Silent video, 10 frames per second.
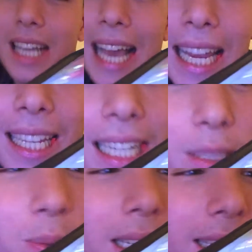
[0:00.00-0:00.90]
Hey,
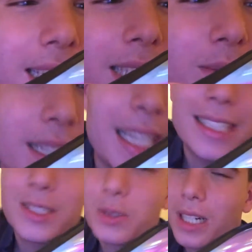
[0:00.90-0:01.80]
guess what? Guess what?
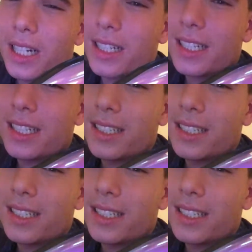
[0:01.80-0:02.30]
He's drunk.